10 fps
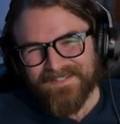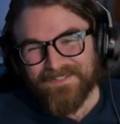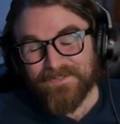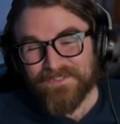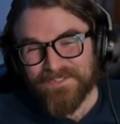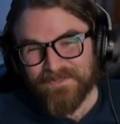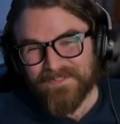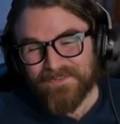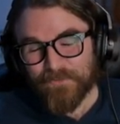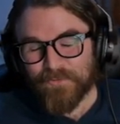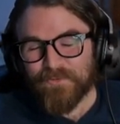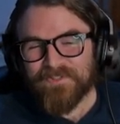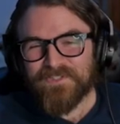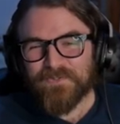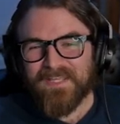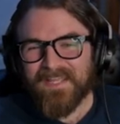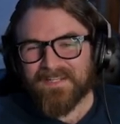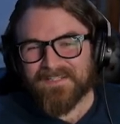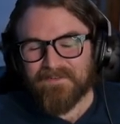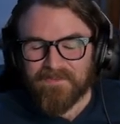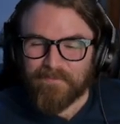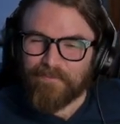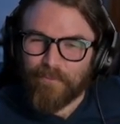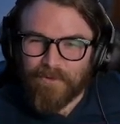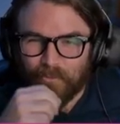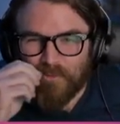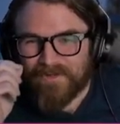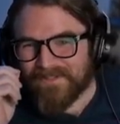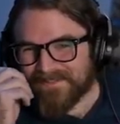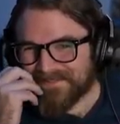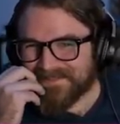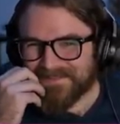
you can do it. The rule is you can't give them forewarning.